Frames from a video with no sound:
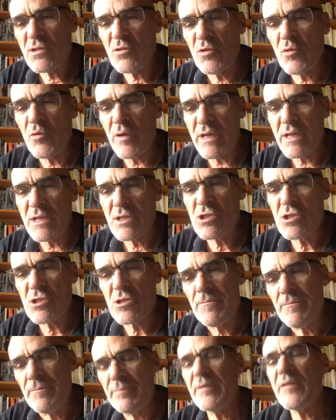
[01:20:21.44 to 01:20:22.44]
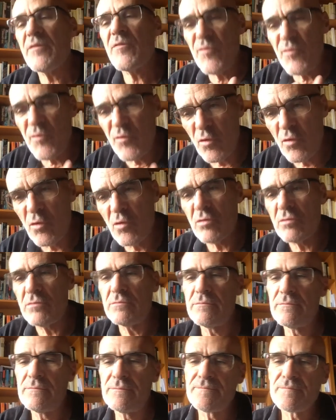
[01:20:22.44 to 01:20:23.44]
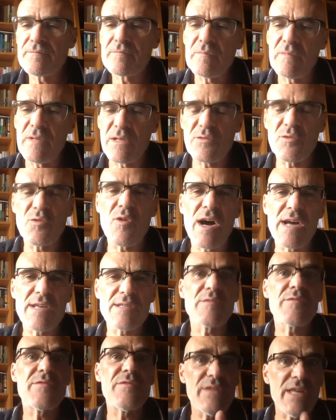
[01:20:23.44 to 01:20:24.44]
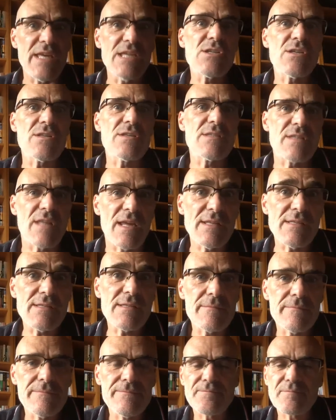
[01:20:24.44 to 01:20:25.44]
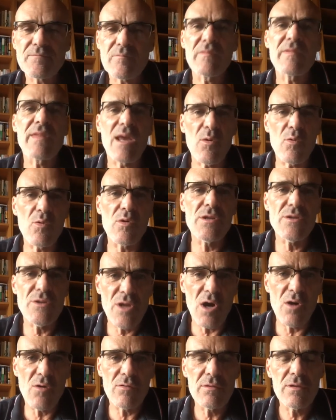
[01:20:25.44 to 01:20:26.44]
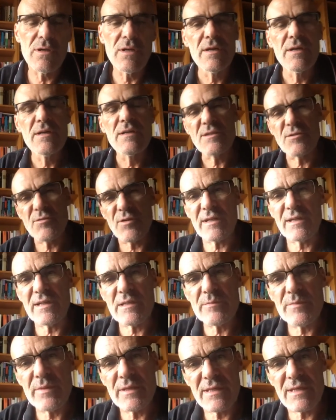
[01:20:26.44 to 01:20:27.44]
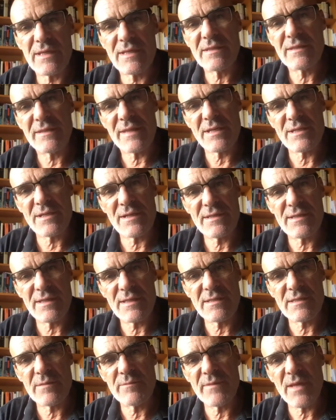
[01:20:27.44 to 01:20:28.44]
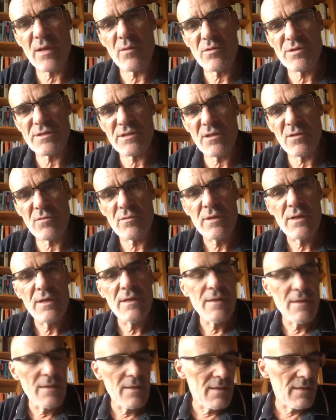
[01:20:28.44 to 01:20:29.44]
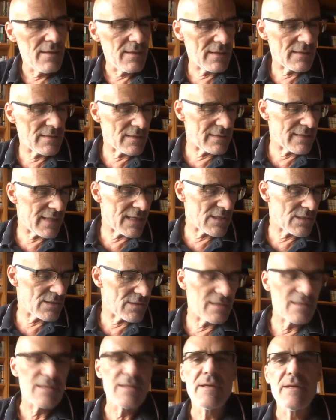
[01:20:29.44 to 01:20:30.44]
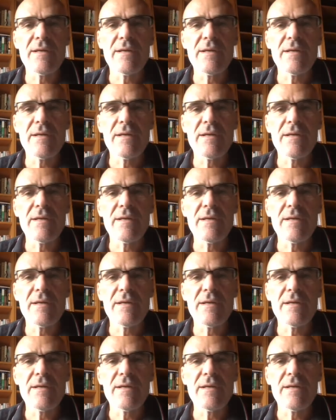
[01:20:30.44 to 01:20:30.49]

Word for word: to which before the rise of nation states, there were no, strictly speaking, international system, there was no international